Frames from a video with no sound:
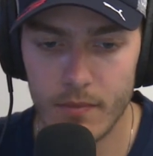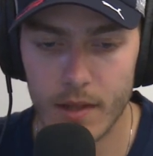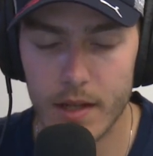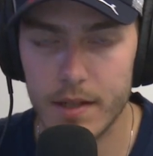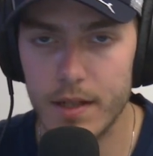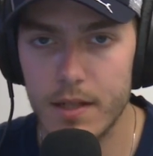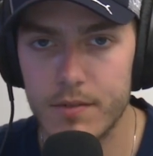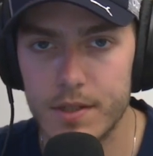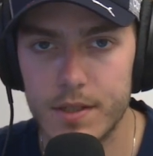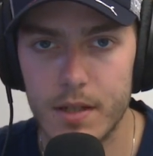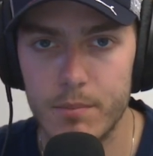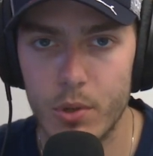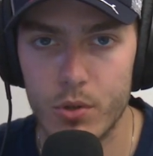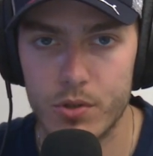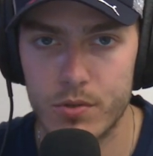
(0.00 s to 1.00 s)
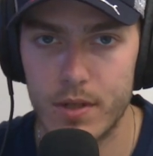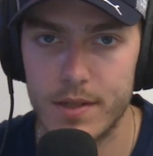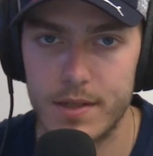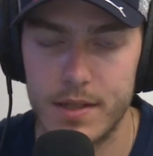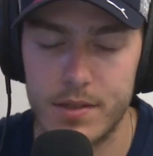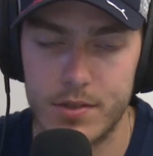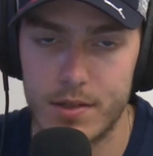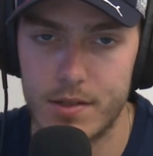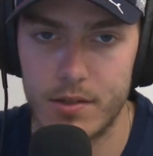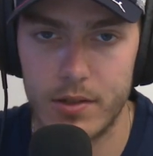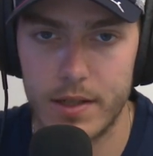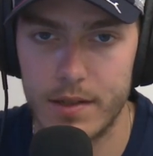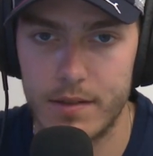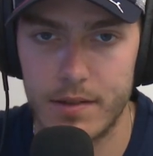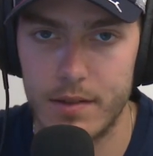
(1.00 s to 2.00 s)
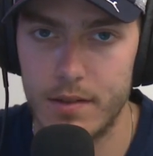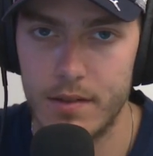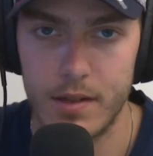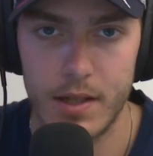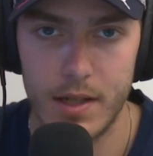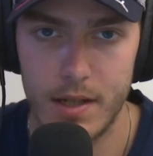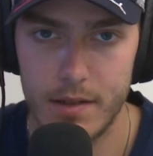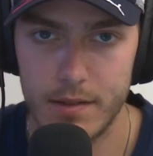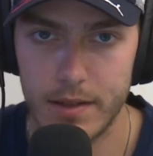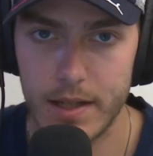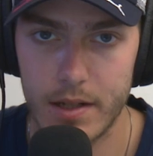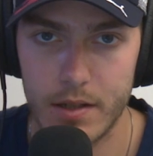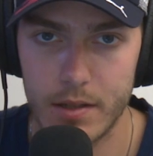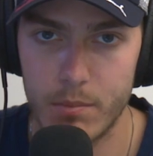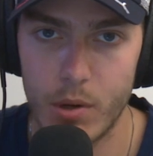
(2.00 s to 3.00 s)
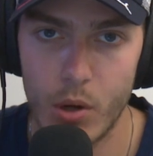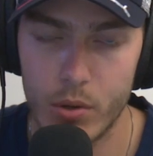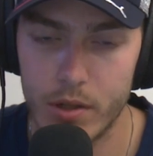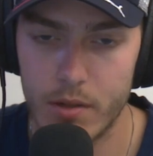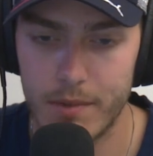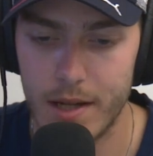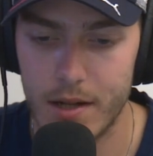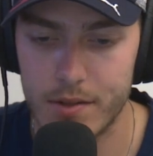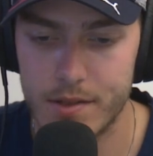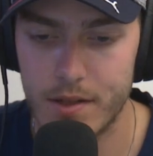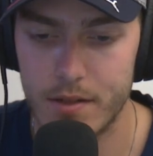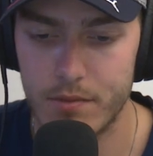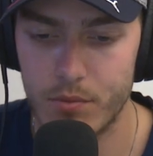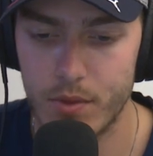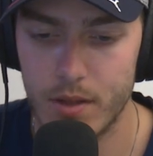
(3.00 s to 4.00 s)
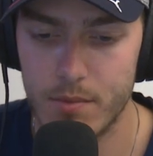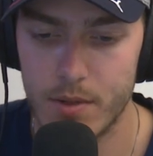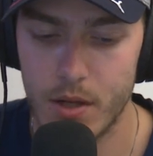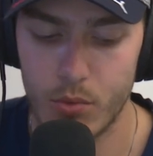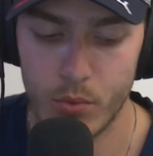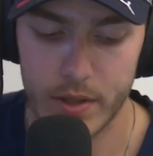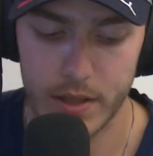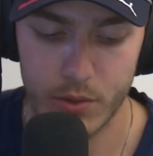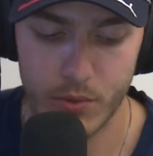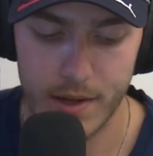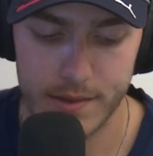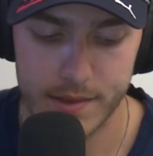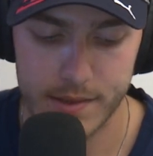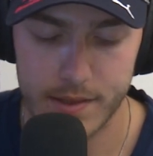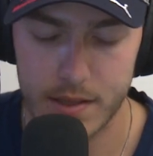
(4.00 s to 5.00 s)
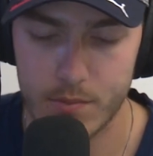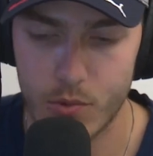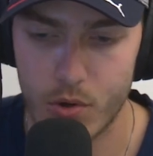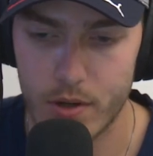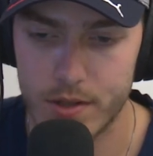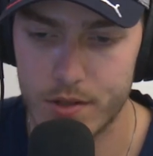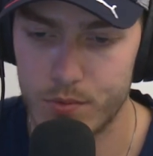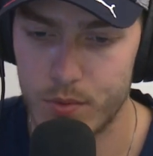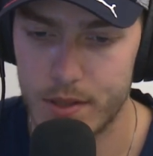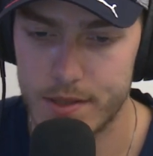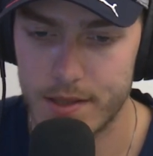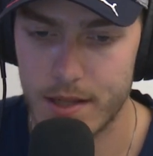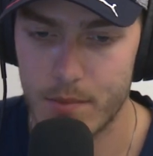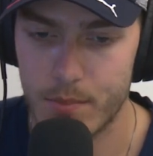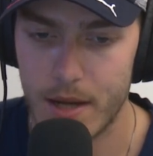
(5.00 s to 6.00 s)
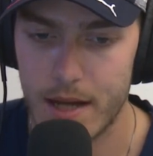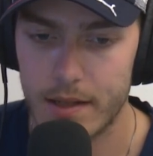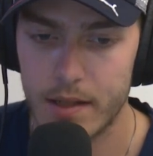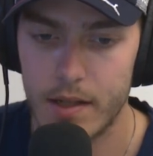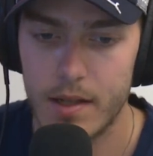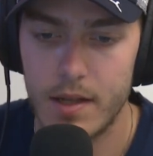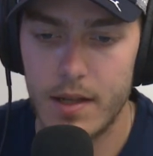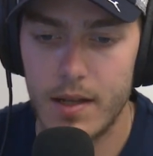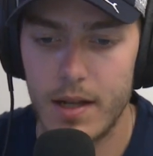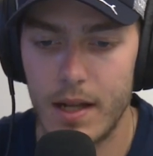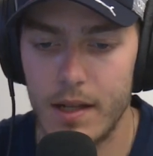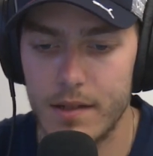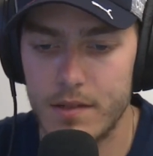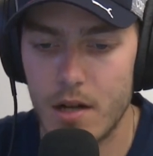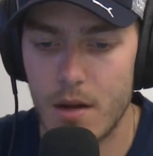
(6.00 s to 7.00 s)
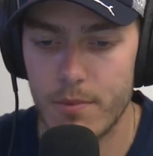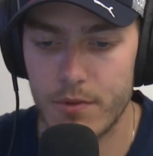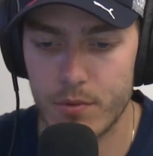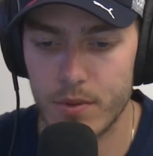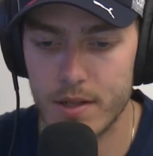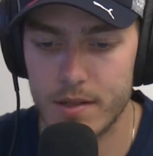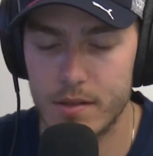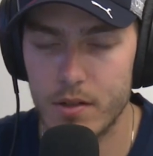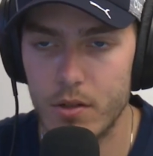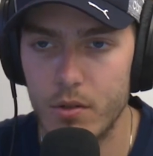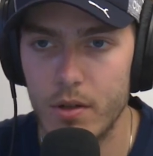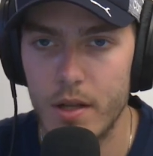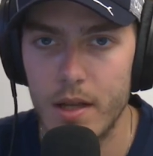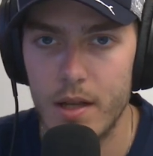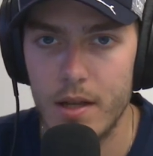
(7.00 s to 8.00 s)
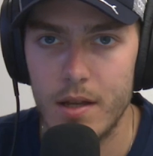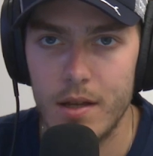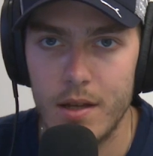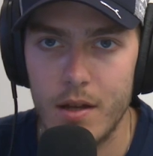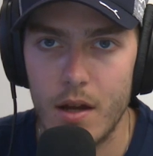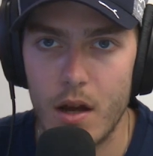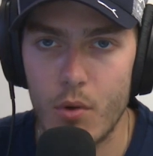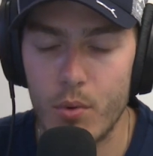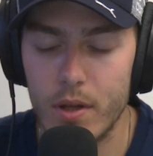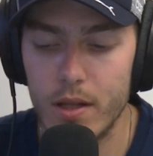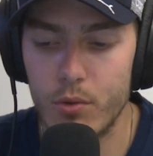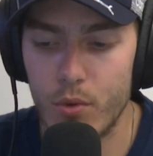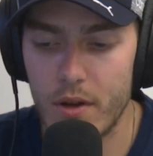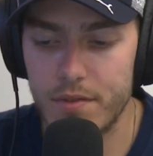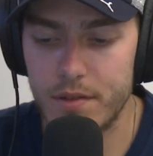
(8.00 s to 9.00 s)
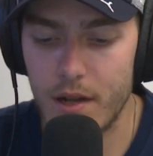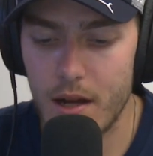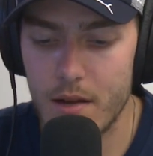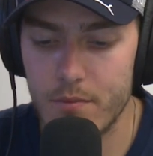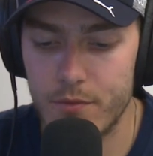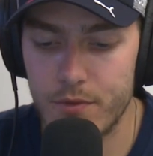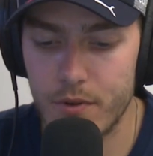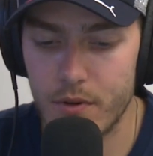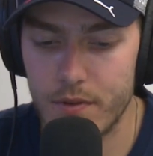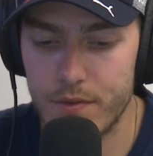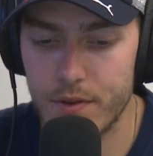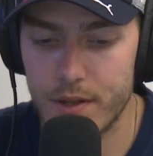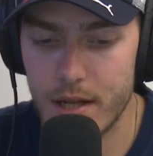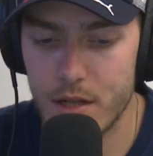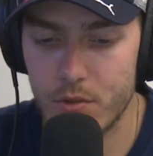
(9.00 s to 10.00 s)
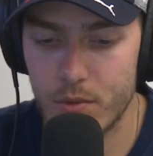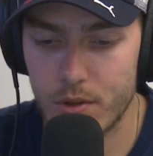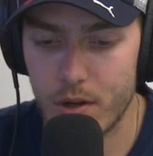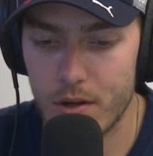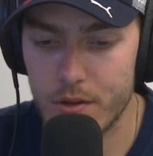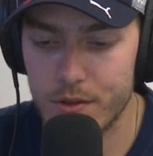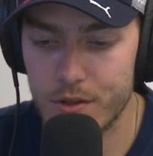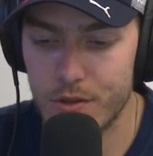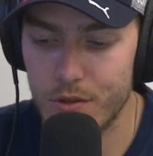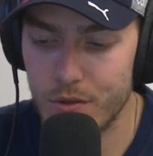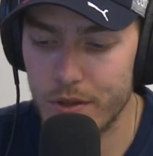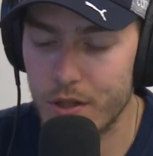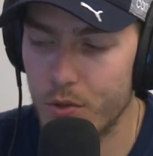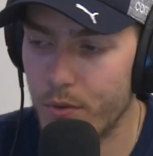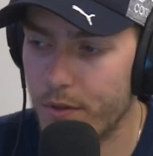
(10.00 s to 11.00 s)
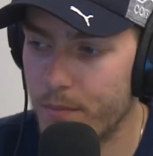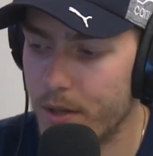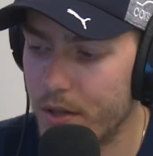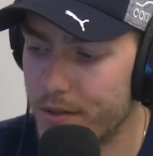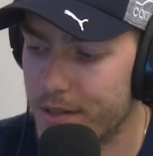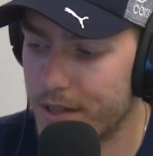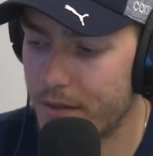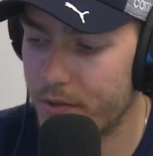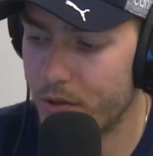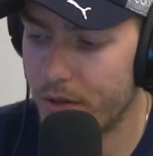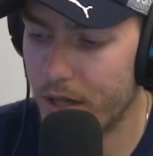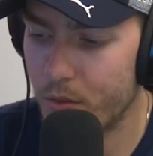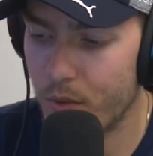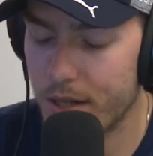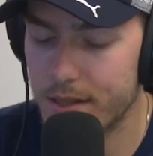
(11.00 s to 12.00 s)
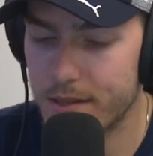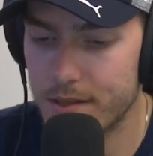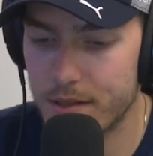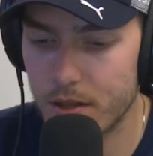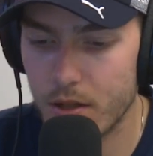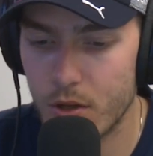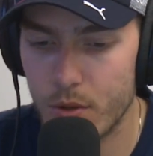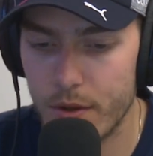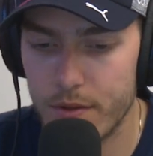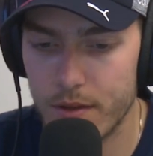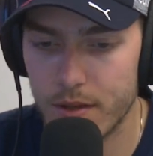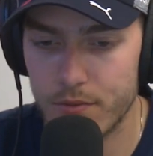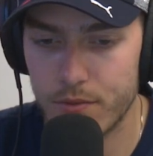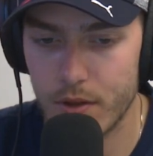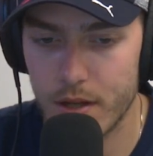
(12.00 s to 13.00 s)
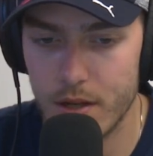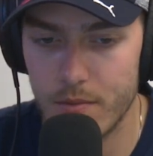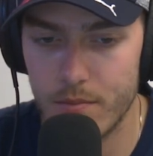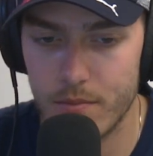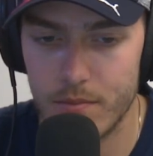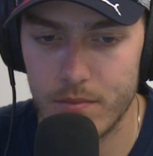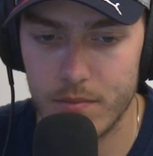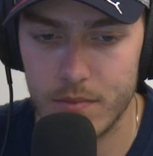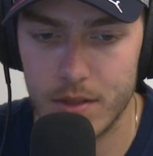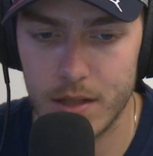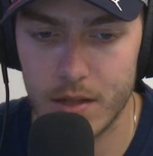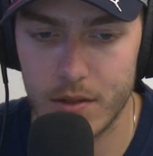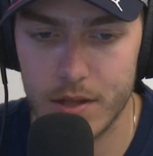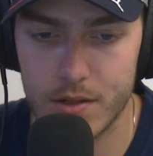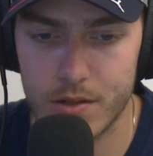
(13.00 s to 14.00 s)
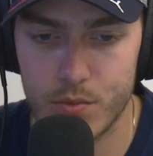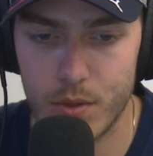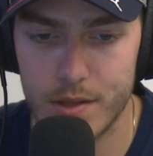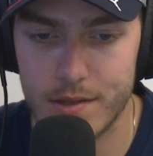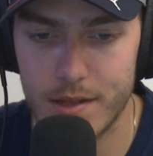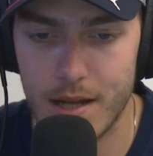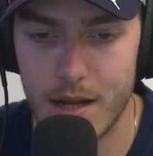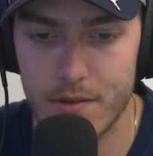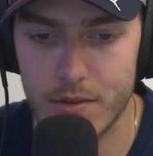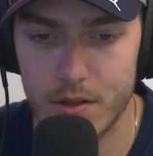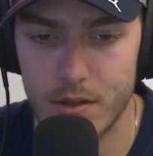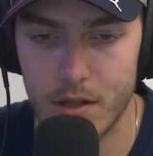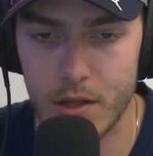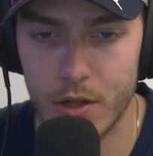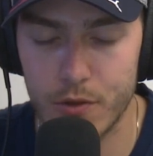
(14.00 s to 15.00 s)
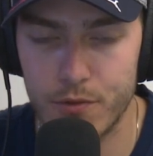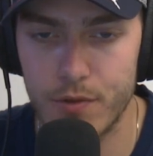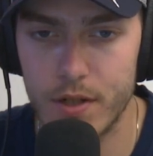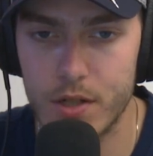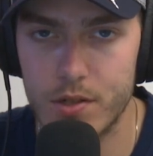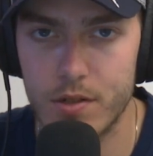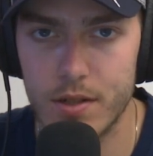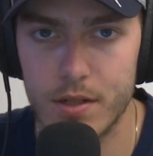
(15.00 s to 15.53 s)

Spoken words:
And he even said post-race he's just looking to get on the podium now. It's not even really about winning races anymore. He just wants to get back in the top three, so a really rough time for Daniel Ricciardo. So, with about 7 or 8 races to go, I think for him, he just wants to have a good finish to